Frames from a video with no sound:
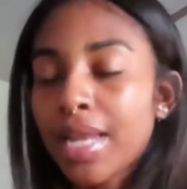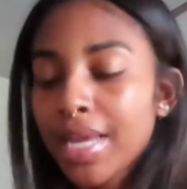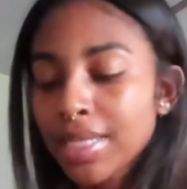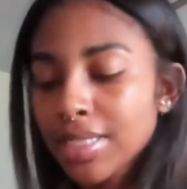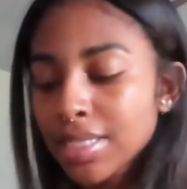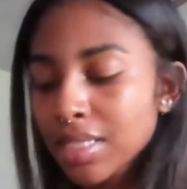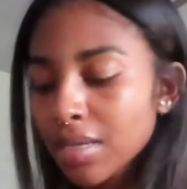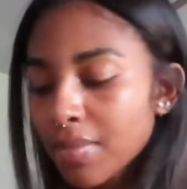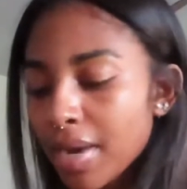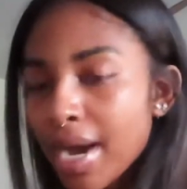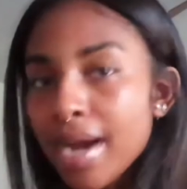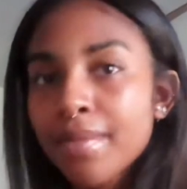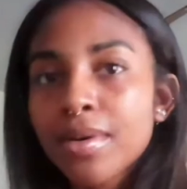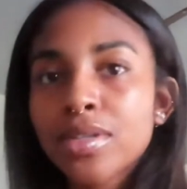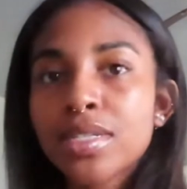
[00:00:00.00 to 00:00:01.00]
like to slick my
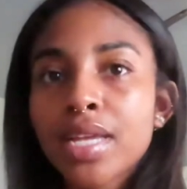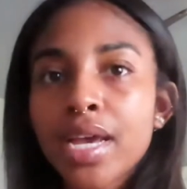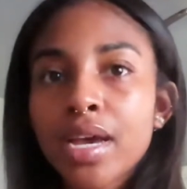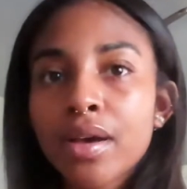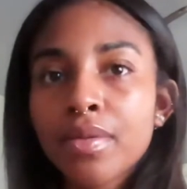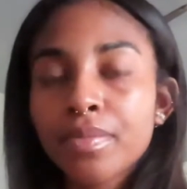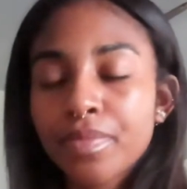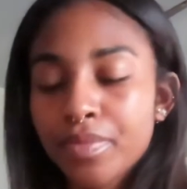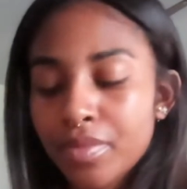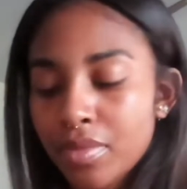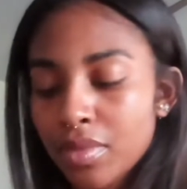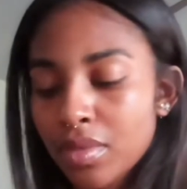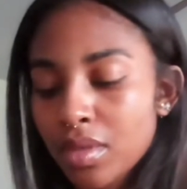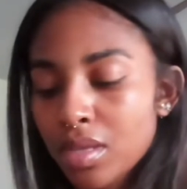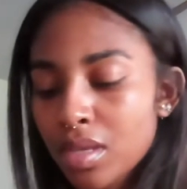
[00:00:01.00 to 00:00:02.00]
eyebrows down
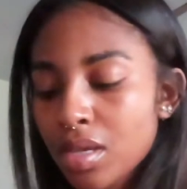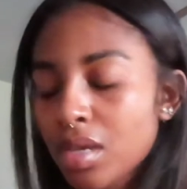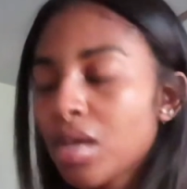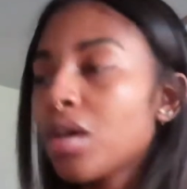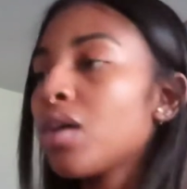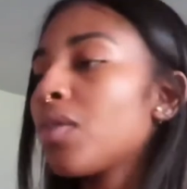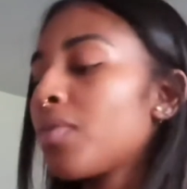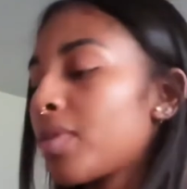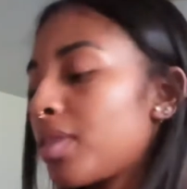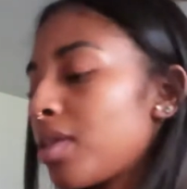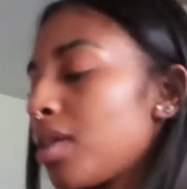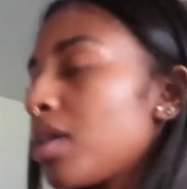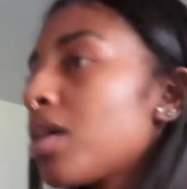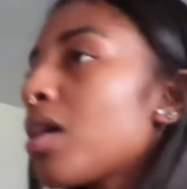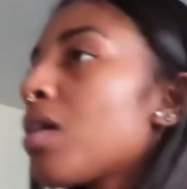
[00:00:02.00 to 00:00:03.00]
with
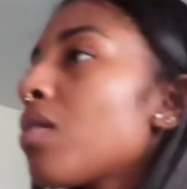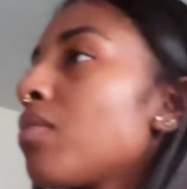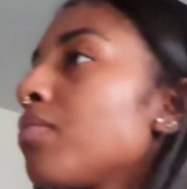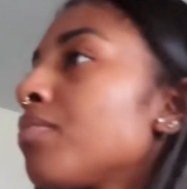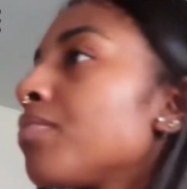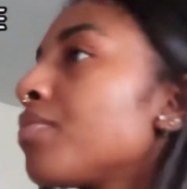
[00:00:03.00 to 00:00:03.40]
Eco.